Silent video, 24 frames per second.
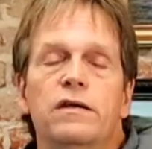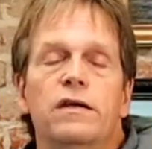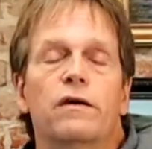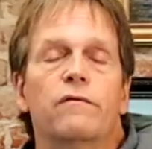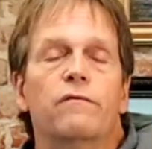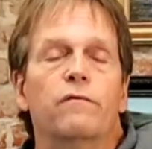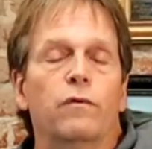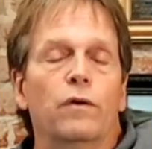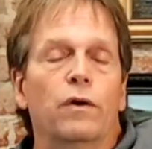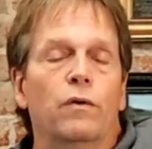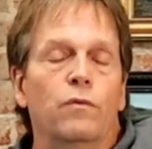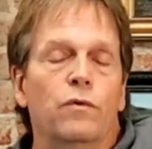
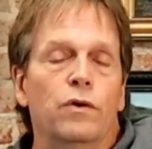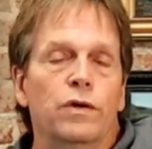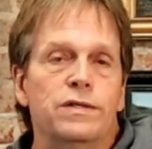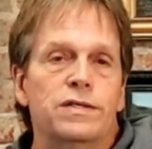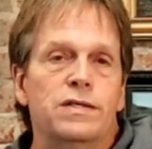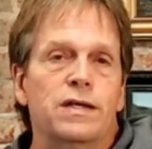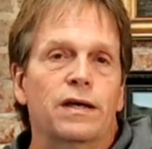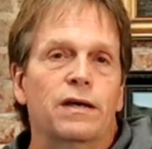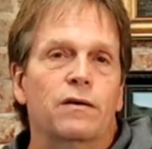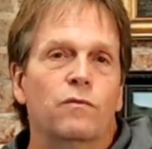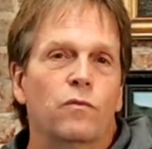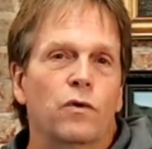different
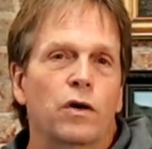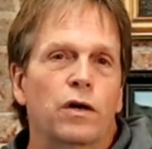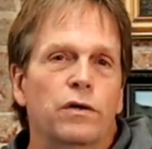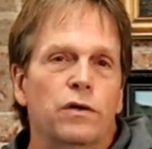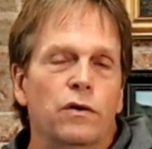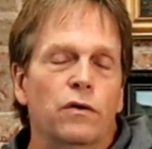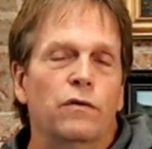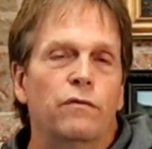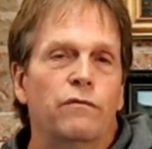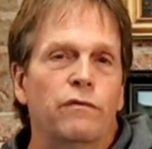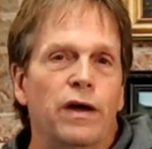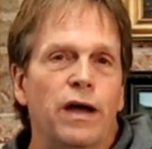ones, and what
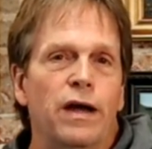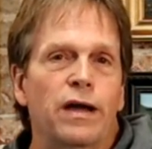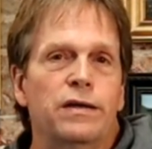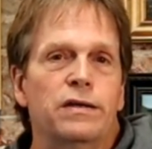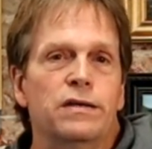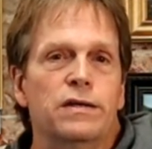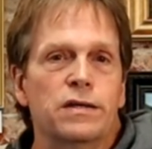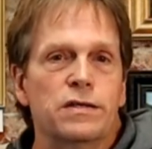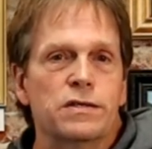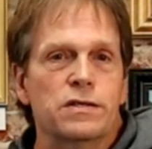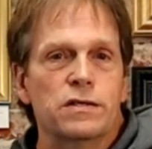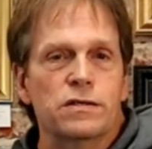you'll
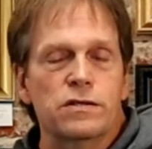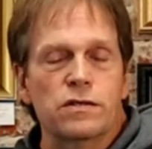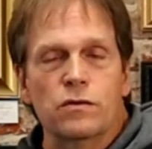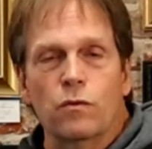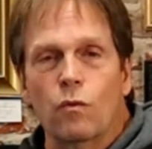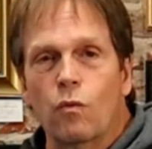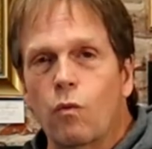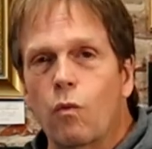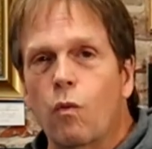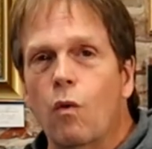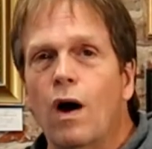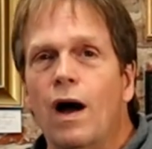find is is a
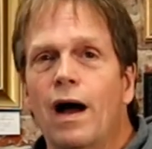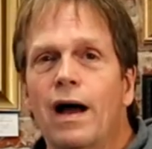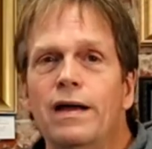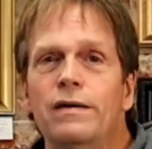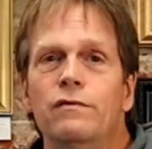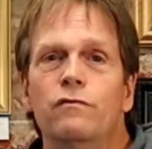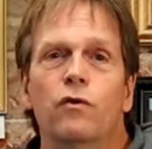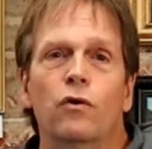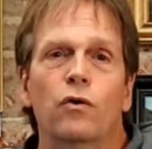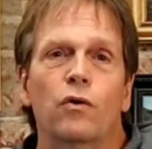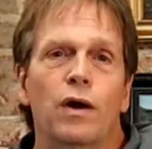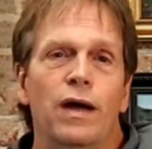
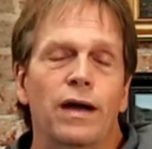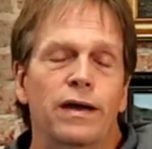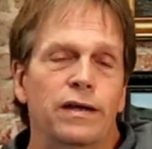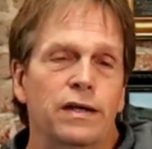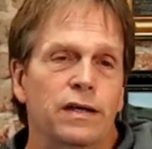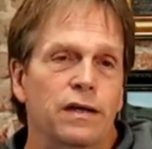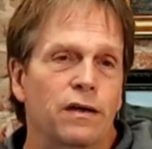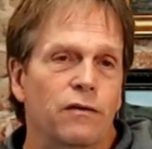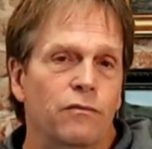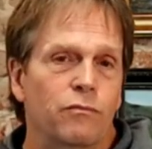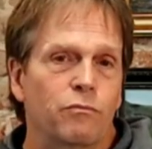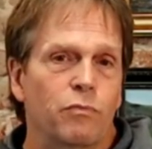wide
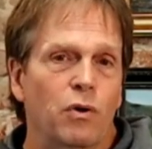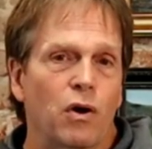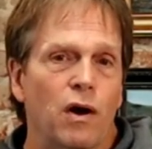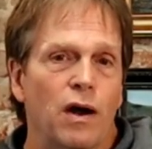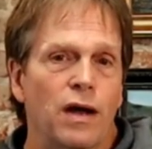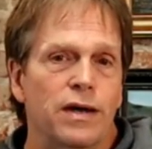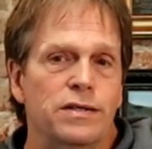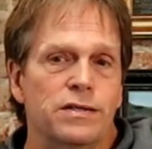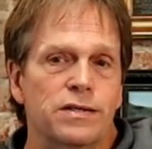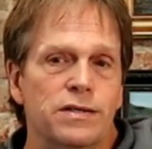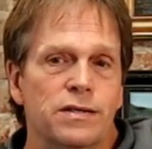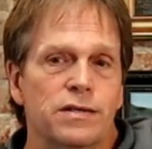variety of
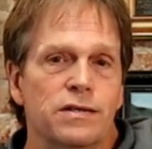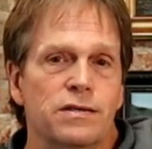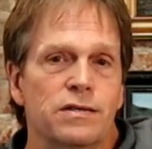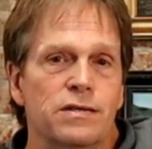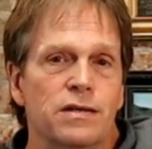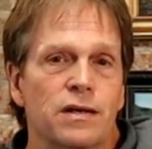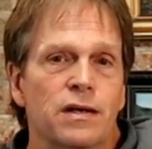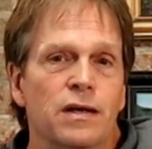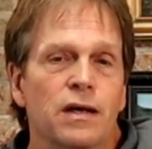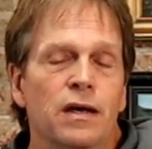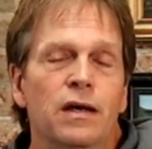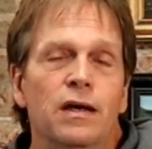
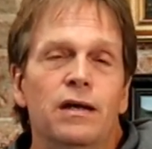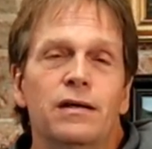prices.